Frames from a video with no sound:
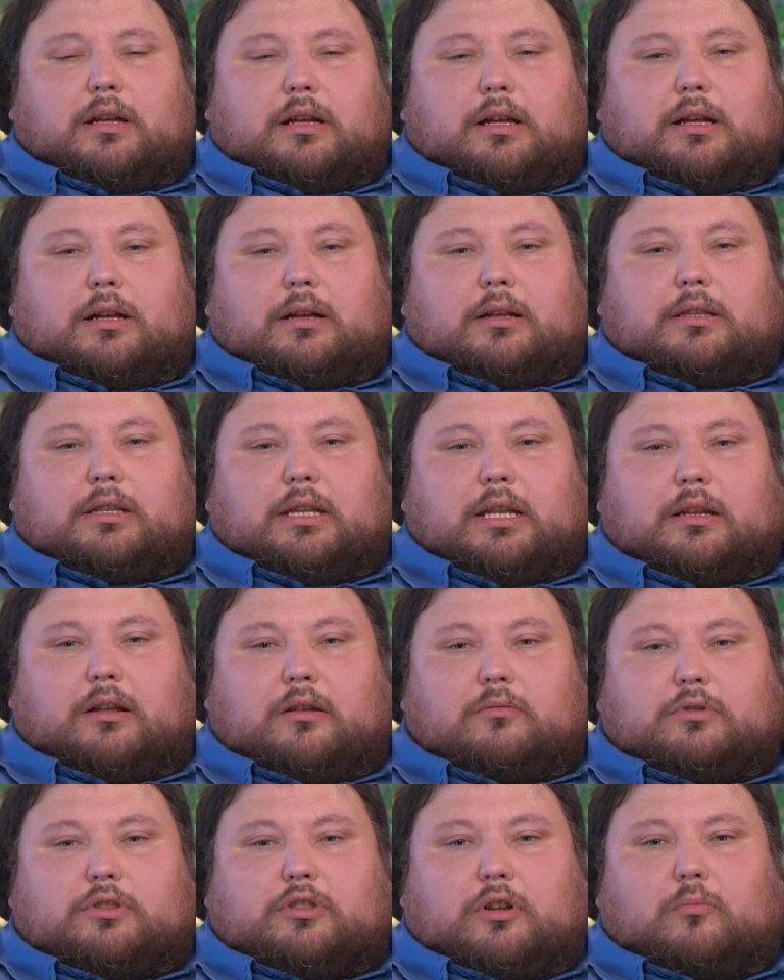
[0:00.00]
And then
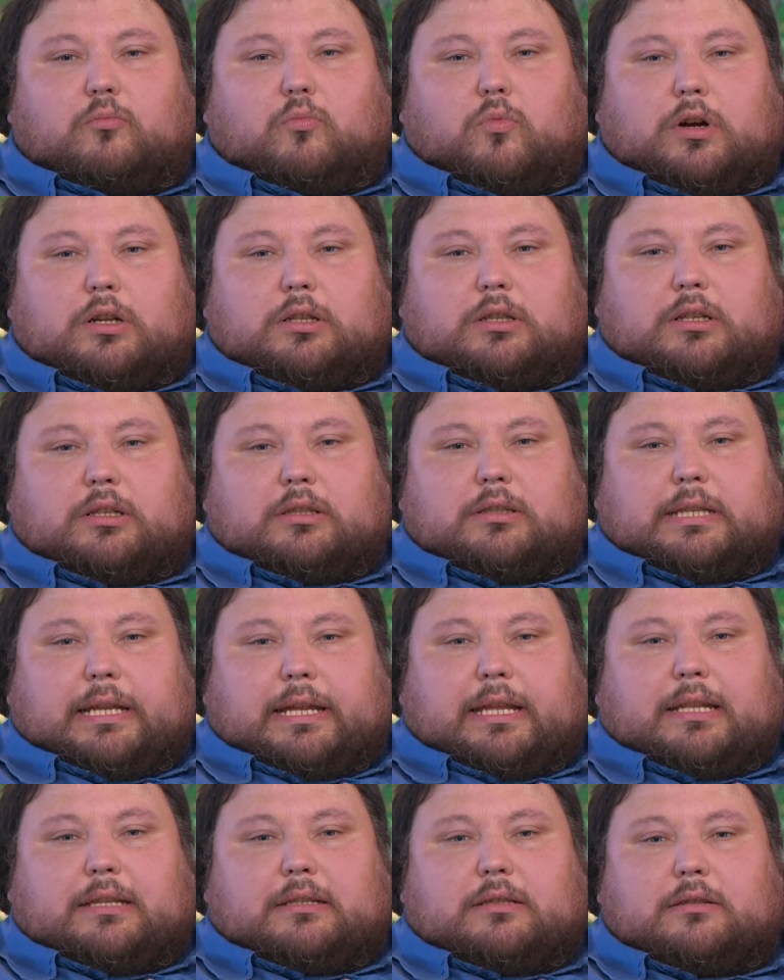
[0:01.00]
I was on one that
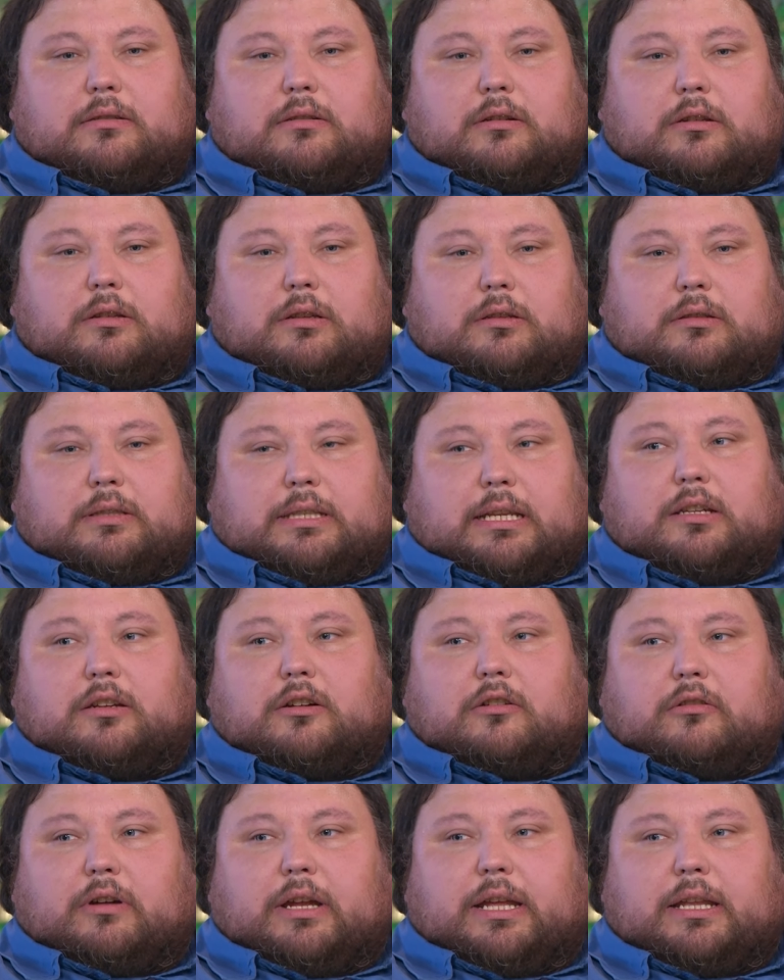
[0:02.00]
did
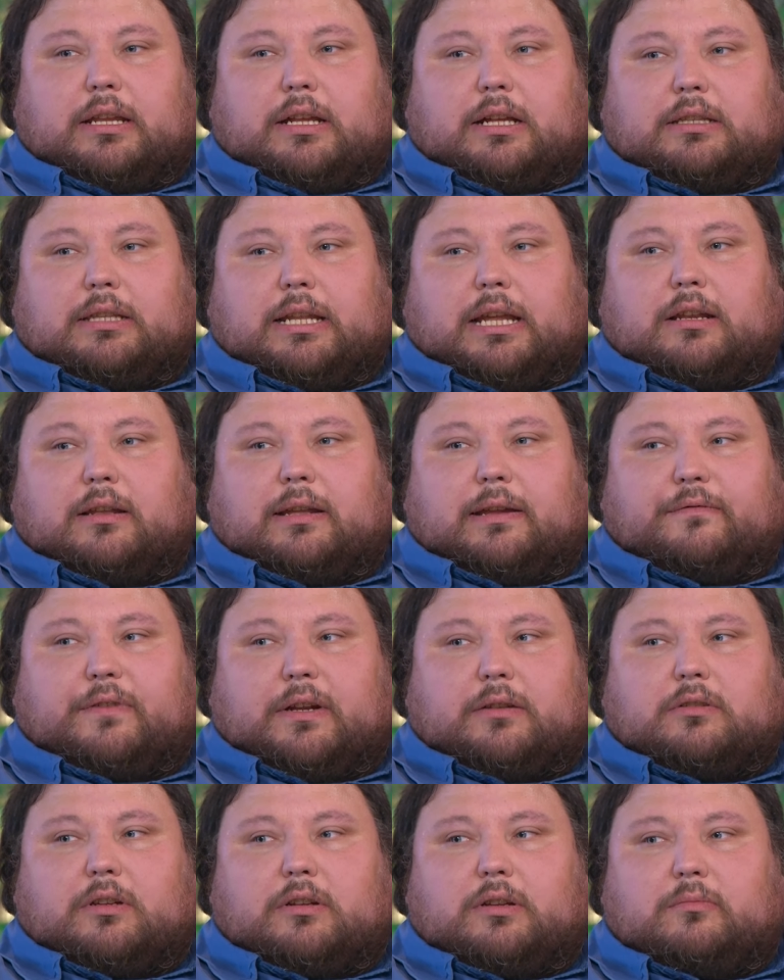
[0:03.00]
agree, and then they
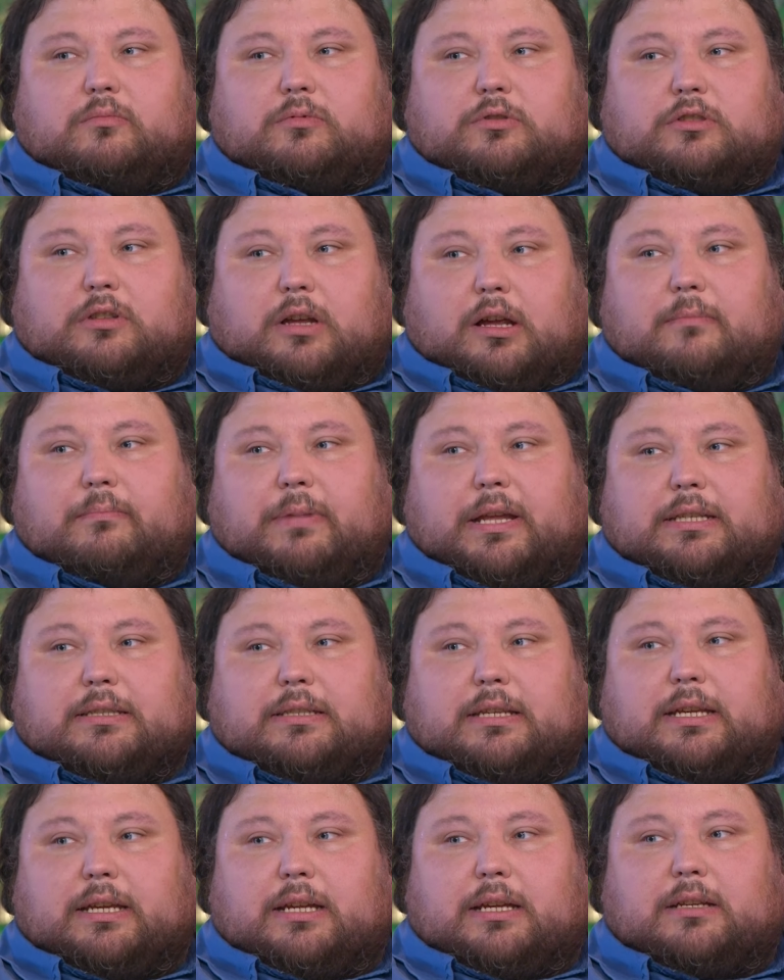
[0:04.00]
found I was
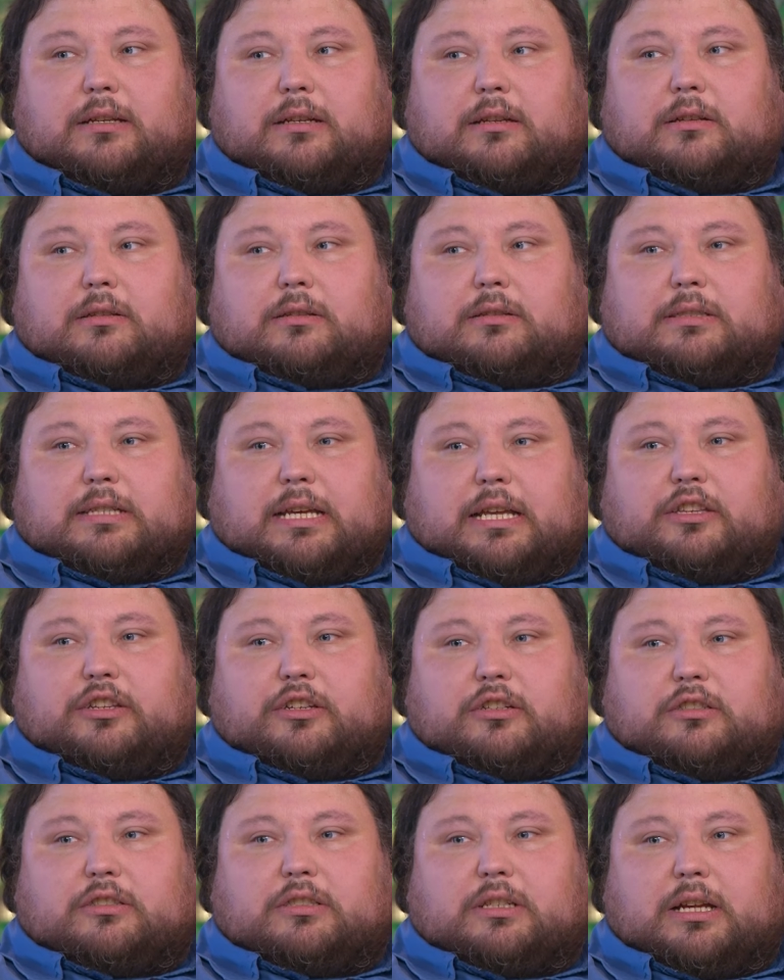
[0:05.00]
diabetic 10
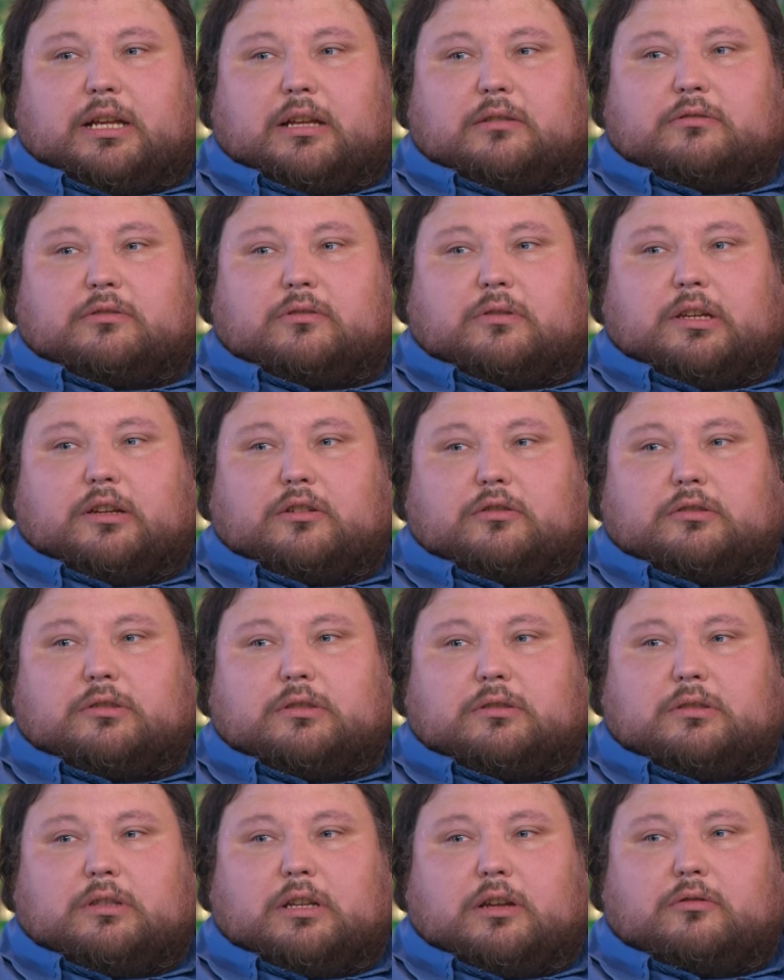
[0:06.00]
years ago, so I couldn't